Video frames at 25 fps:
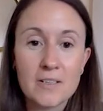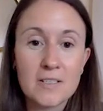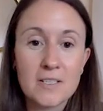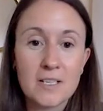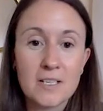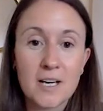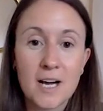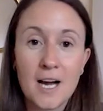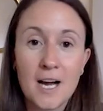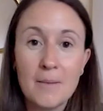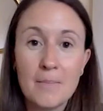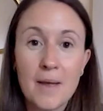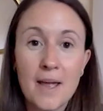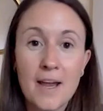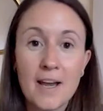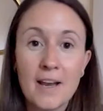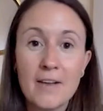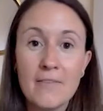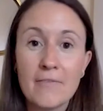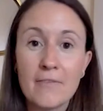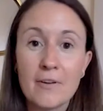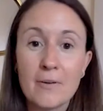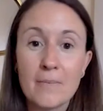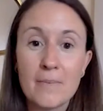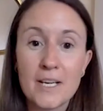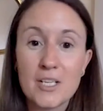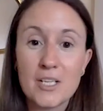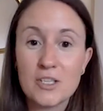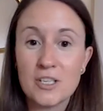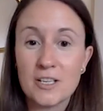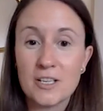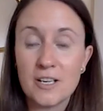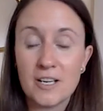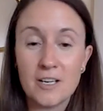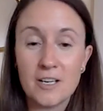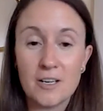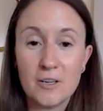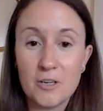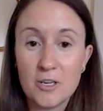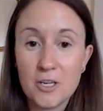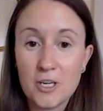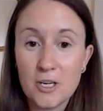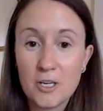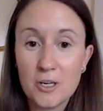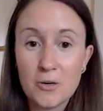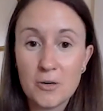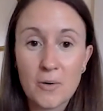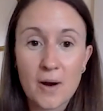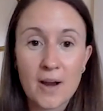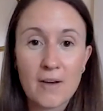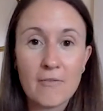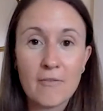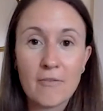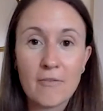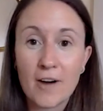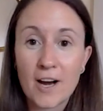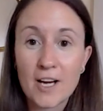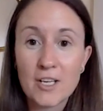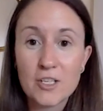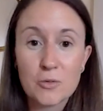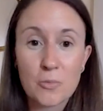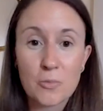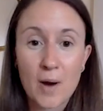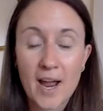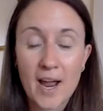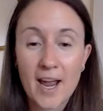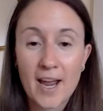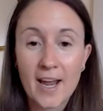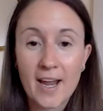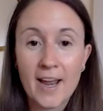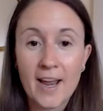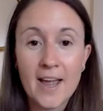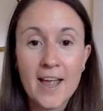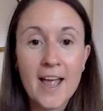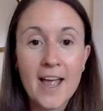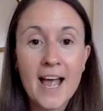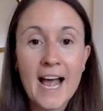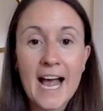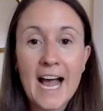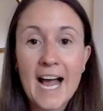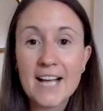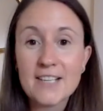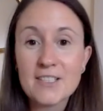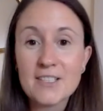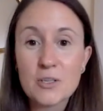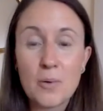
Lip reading: to come at information in a new and fresh way, ask